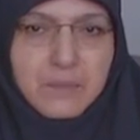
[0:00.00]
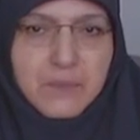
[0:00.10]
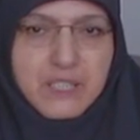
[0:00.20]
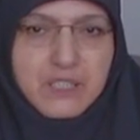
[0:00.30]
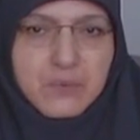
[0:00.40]

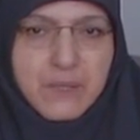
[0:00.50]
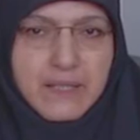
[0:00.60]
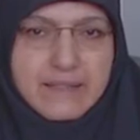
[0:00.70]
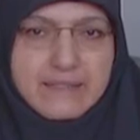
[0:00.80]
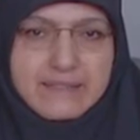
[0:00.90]

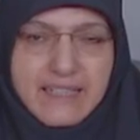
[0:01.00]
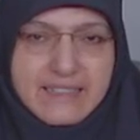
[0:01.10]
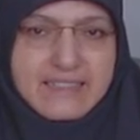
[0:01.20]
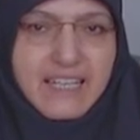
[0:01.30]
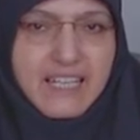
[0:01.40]
between the
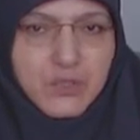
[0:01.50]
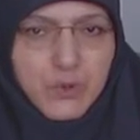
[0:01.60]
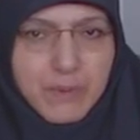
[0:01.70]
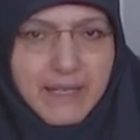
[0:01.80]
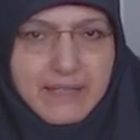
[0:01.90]
deity and
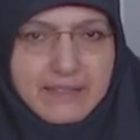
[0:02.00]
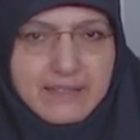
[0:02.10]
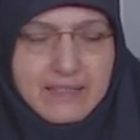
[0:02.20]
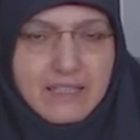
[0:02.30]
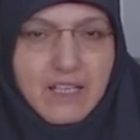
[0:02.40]

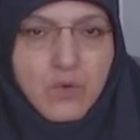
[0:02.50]
humanity